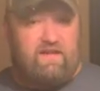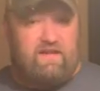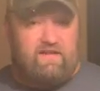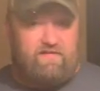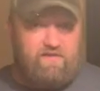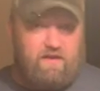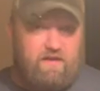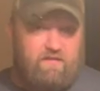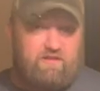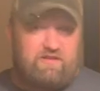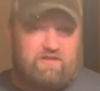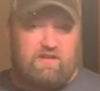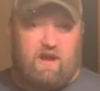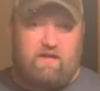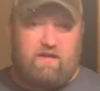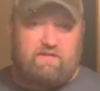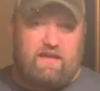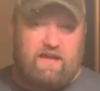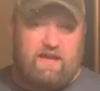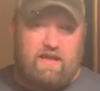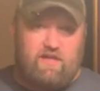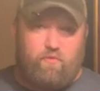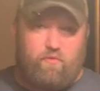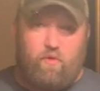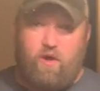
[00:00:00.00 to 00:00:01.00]
And if you ever talk to
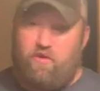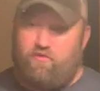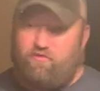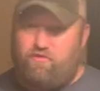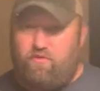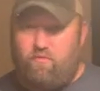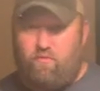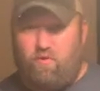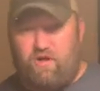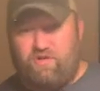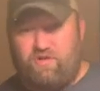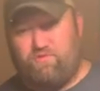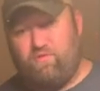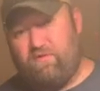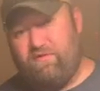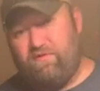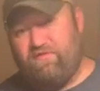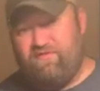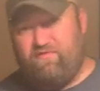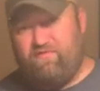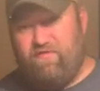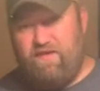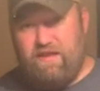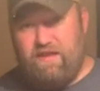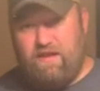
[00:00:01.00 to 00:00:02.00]
Heath Ryle's, you watch one of
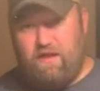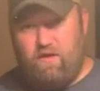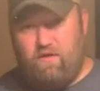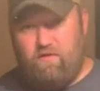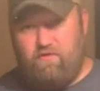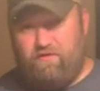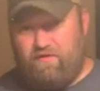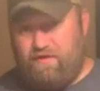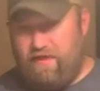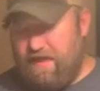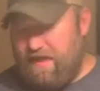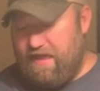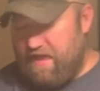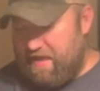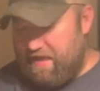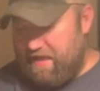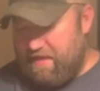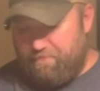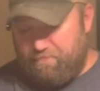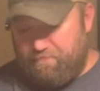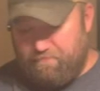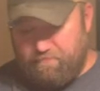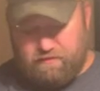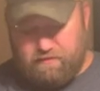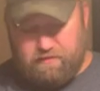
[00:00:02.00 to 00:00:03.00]
his videos,
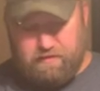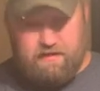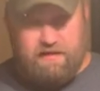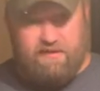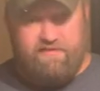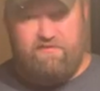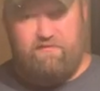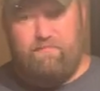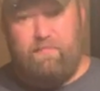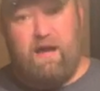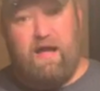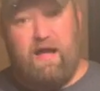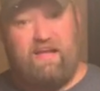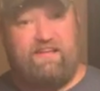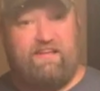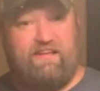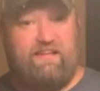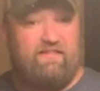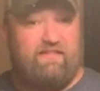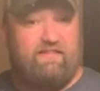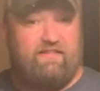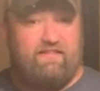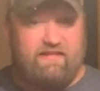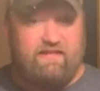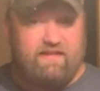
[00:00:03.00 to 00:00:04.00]
he lives by
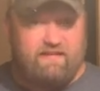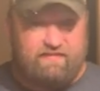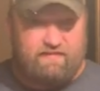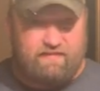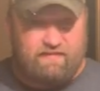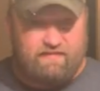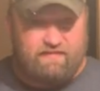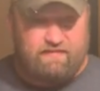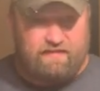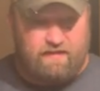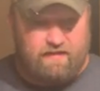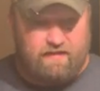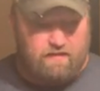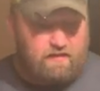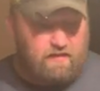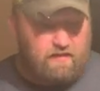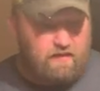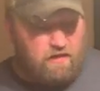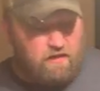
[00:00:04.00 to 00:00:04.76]
consistency.